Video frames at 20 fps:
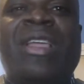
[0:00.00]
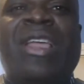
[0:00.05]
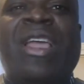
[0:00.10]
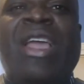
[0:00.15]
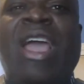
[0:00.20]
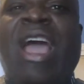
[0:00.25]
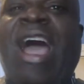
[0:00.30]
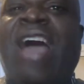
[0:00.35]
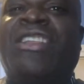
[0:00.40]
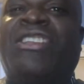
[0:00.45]

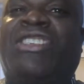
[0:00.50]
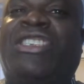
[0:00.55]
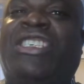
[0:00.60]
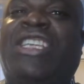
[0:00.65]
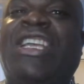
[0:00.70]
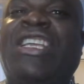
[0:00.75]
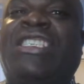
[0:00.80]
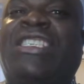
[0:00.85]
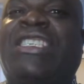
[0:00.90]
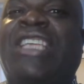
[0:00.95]
And at the
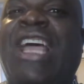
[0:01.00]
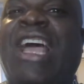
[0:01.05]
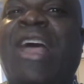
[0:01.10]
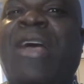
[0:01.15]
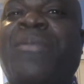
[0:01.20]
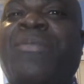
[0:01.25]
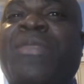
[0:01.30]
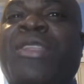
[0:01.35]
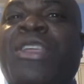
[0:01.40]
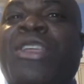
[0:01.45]
same
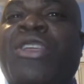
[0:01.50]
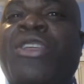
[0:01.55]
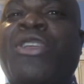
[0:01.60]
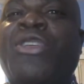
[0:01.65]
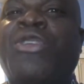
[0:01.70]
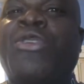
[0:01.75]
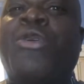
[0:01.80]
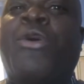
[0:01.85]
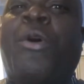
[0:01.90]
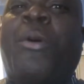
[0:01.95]
time,
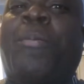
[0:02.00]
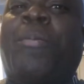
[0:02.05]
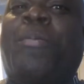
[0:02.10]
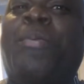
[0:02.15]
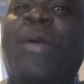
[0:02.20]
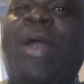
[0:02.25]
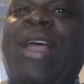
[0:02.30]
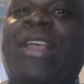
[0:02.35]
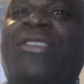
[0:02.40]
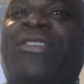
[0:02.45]
you
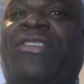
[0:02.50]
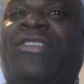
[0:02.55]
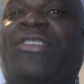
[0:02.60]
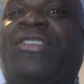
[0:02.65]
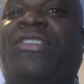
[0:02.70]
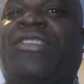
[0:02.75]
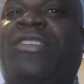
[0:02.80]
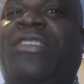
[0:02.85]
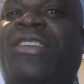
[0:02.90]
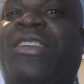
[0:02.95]

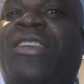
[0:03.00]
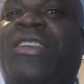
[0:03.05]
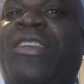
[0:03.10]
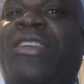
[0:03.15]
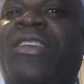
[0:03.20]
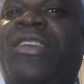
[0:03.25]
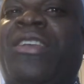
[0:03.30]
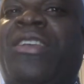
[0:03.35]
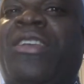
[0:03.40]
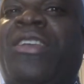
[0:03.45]
oppress
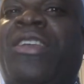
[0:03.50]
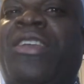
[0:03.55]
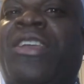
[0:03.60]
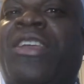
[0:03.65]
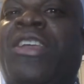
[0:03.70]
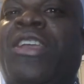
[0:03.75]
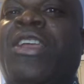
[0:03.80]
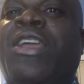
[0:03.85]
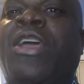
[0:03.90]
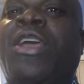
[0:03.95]

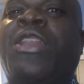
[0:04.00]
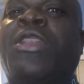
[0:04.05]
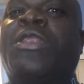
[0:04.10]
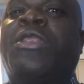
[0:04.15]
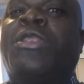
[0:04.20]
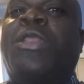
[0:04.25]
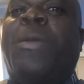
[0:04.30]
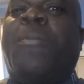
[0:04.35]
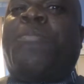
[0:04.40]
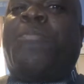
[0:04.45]

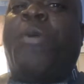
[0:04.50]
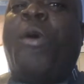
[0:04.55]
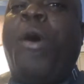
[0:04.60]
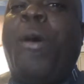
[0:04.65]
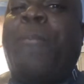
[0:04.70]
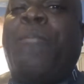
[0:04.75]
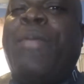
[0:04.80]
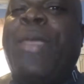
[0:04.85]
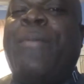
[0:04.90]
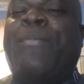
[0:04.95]
the
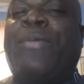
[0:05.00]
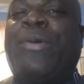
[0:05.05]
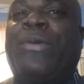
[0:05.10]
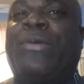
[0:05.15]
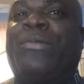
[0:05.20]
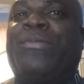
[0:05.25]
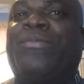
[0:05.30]
poor people,